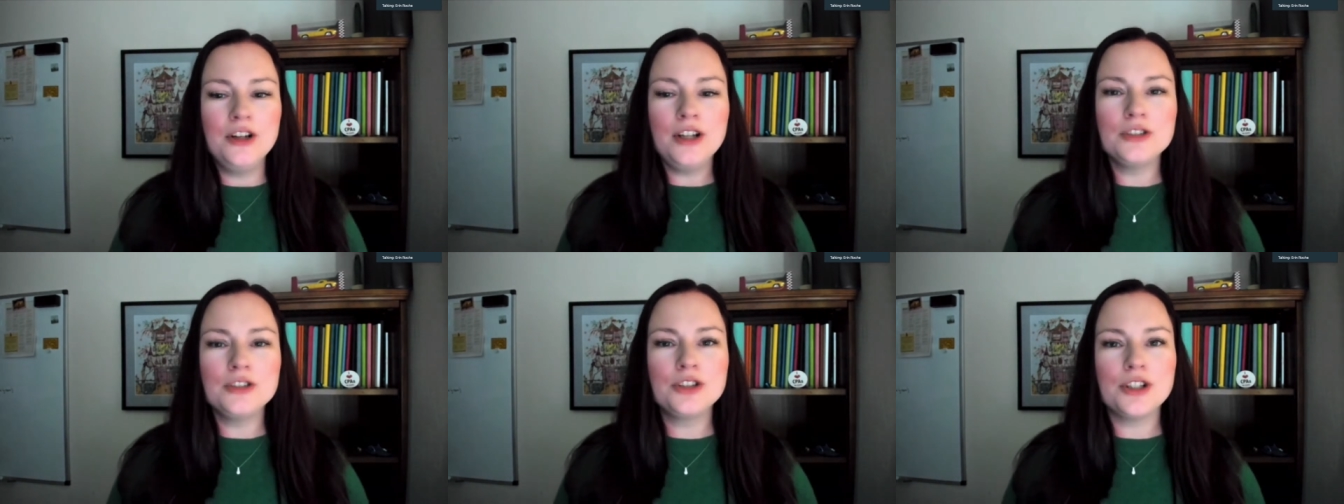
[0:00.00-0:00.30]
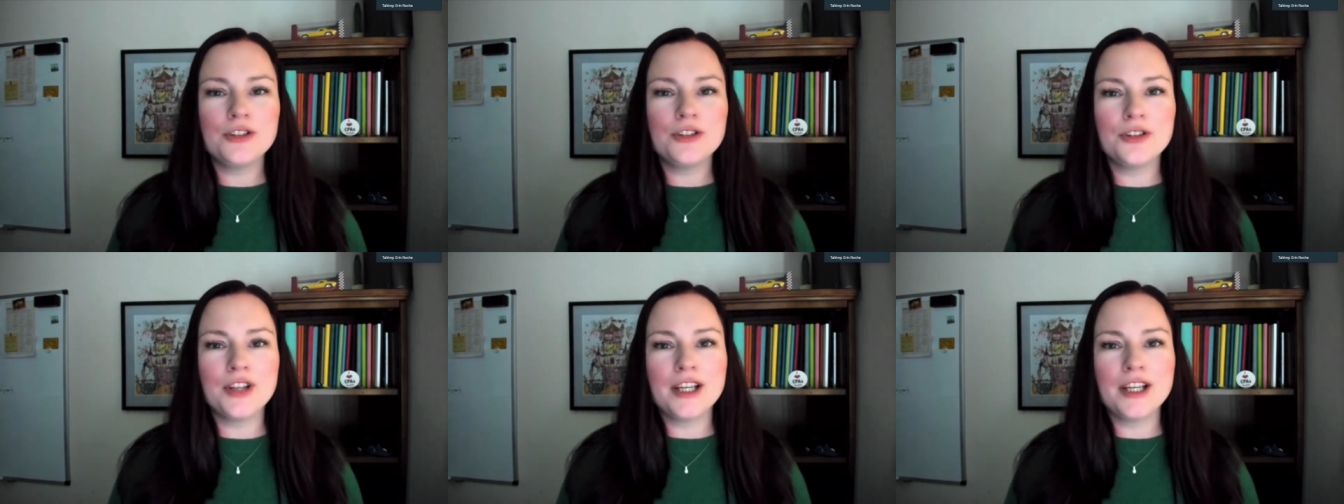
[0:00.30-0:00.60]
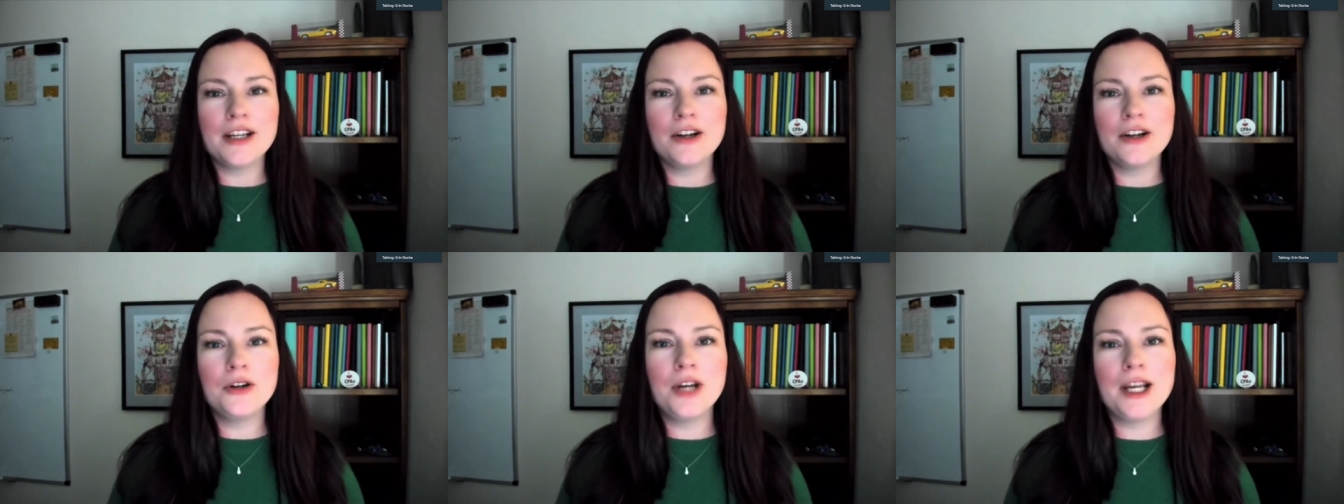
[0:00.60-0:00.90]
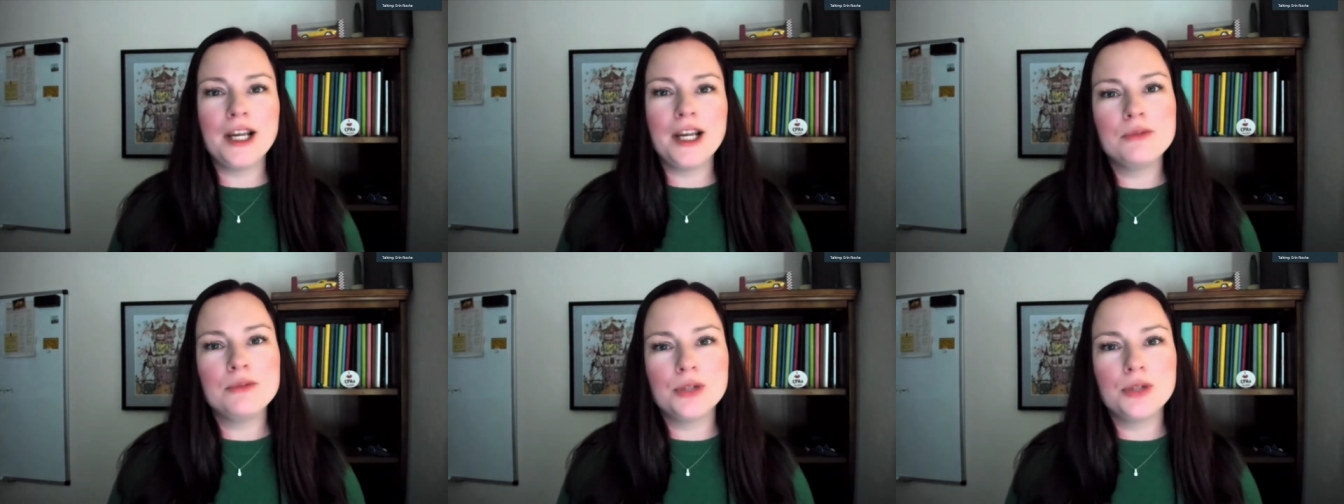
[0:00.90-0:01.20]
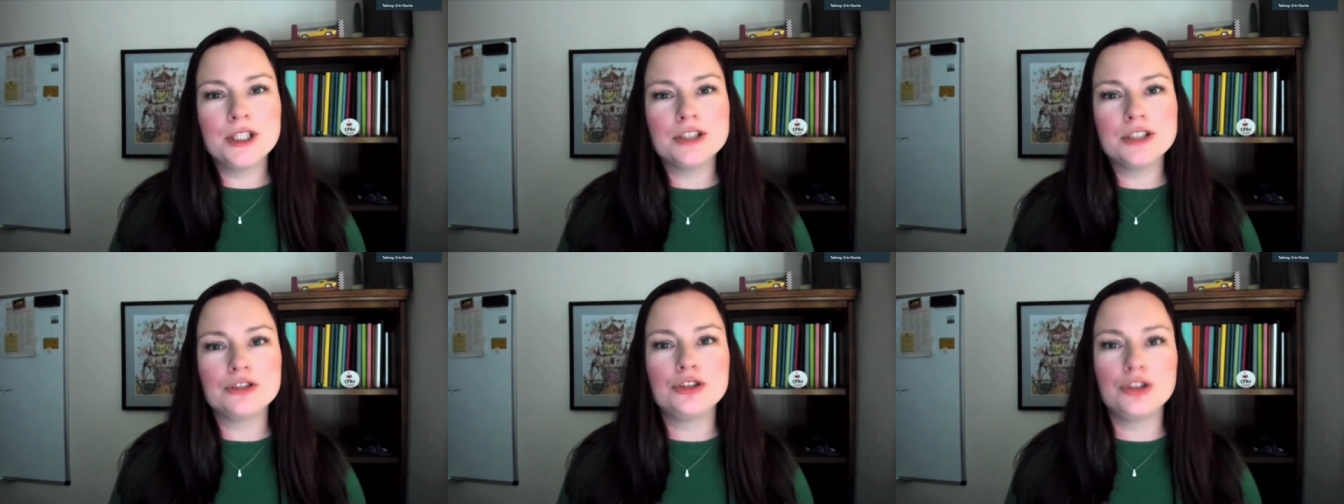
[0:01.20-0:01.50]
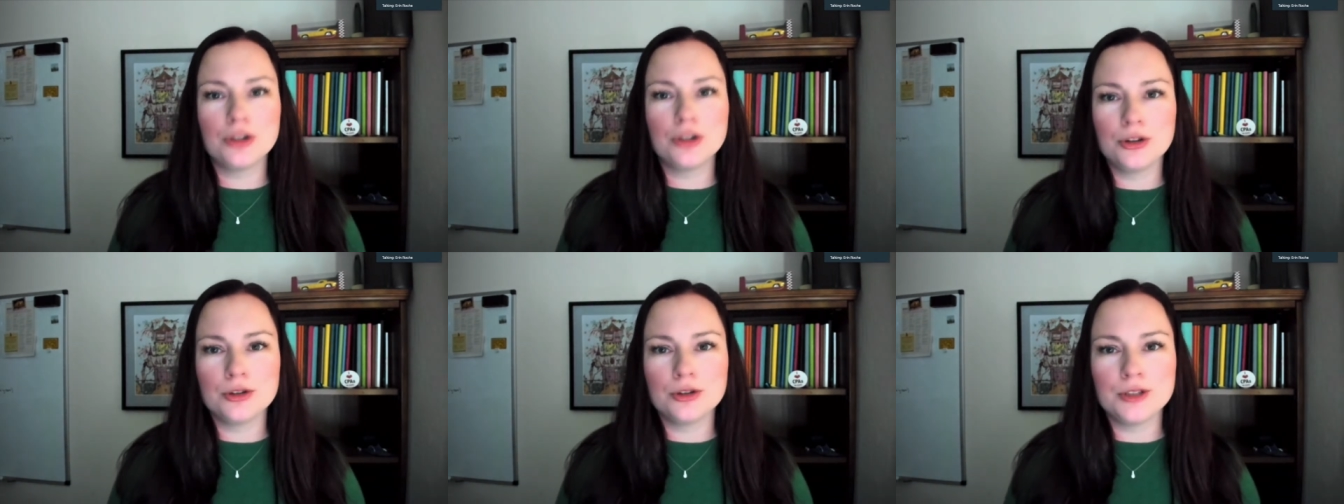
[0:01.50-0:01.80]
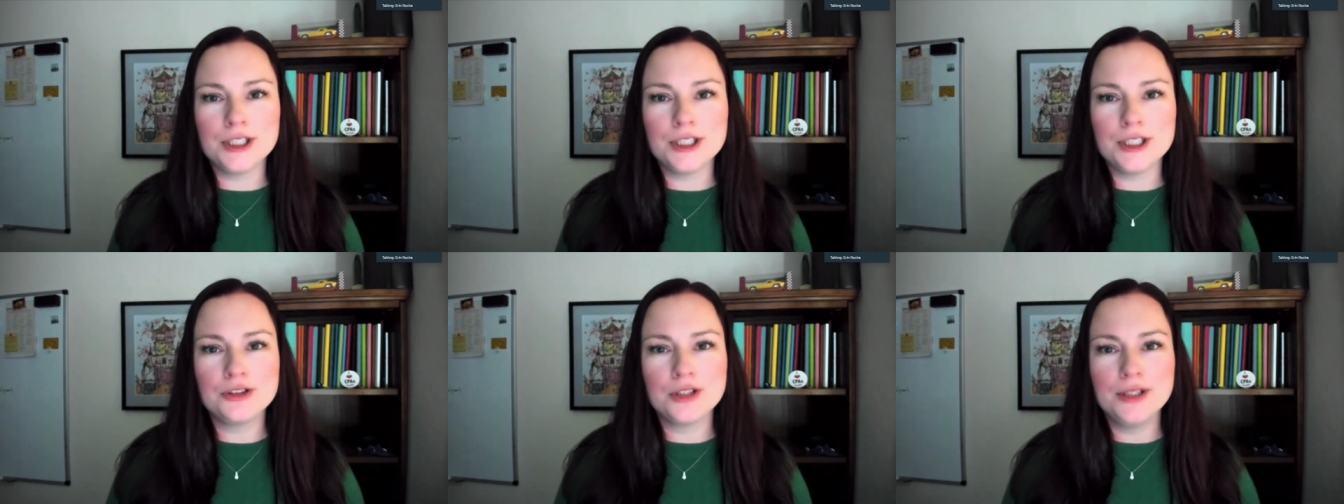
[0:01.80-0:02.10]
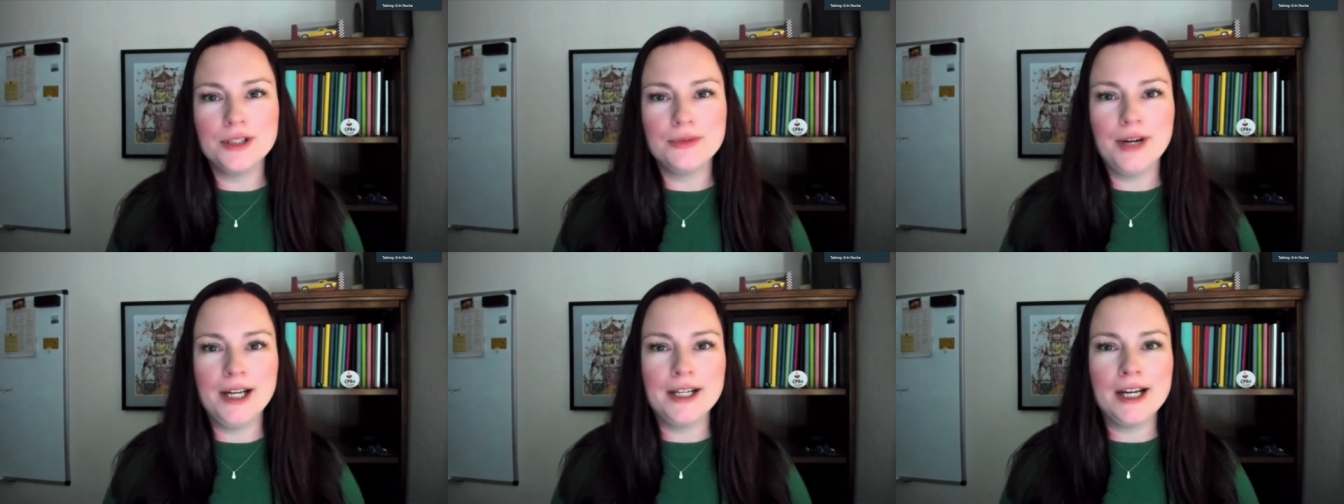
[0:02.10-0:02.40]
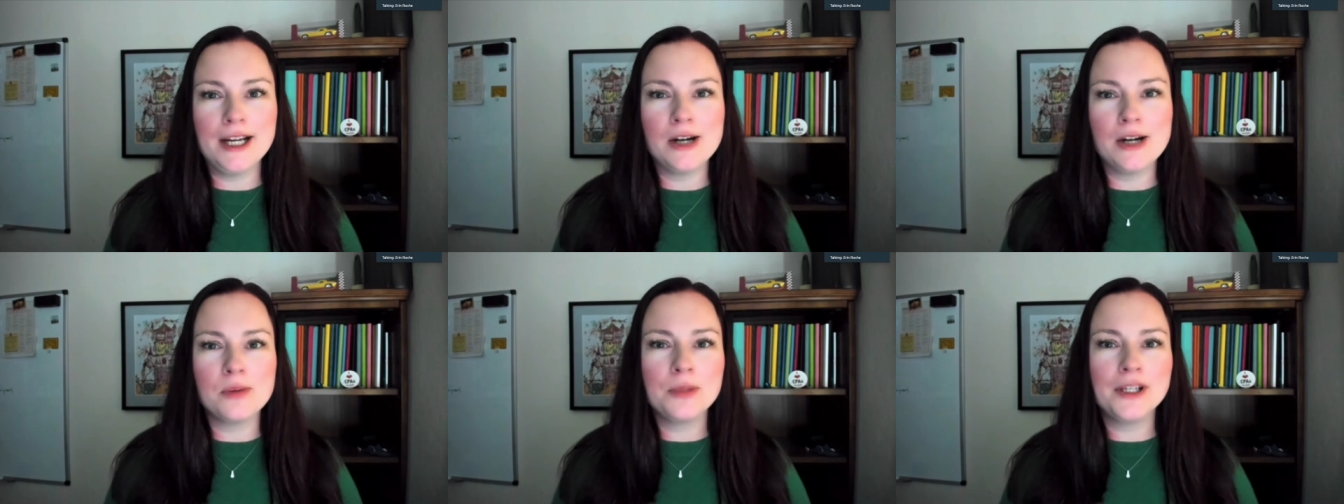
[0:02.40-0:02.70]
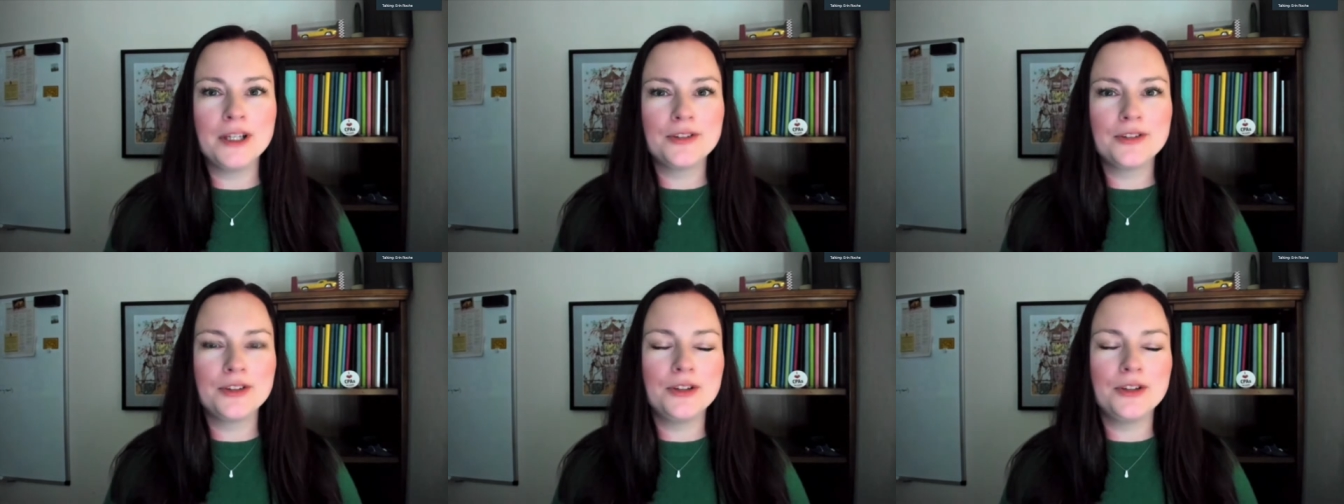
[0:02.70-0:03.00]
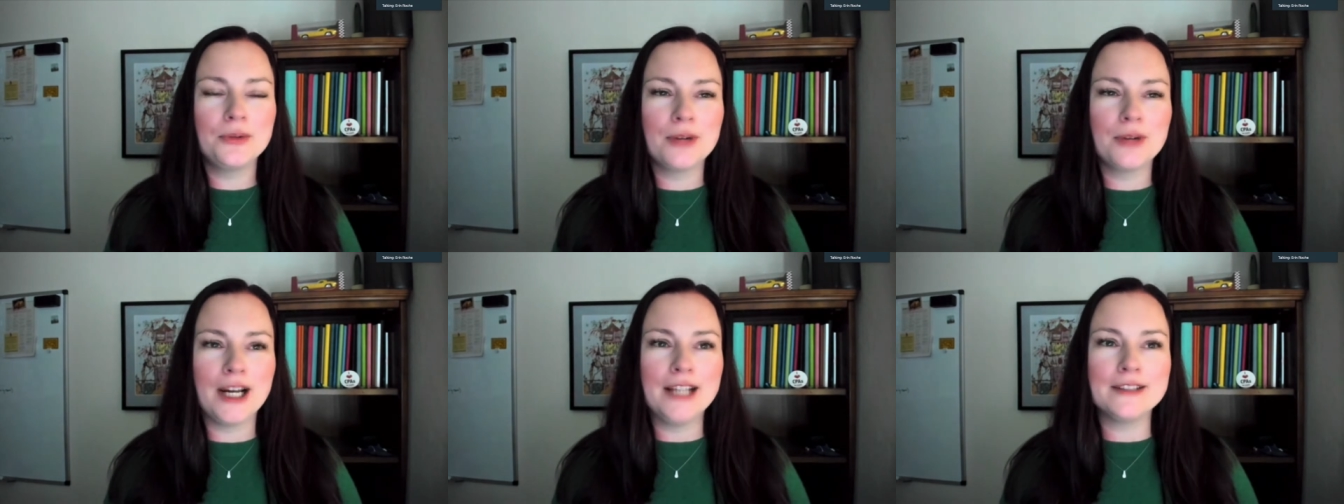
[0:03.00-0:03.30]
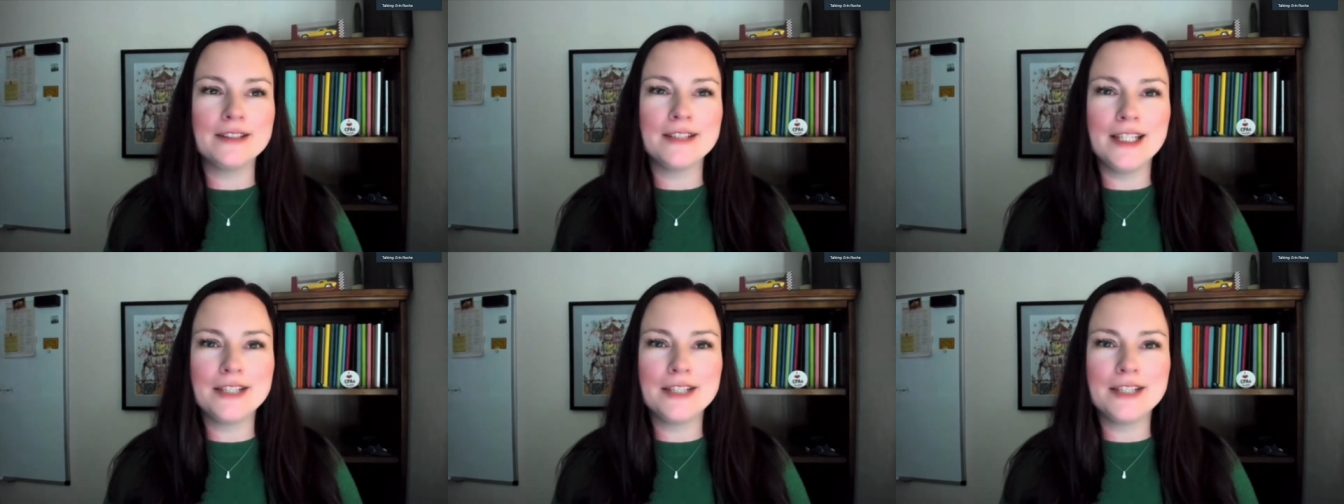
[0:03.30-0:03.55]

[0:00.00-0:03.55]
not just like, okay, I'm doing a journal entry right now, because you're right,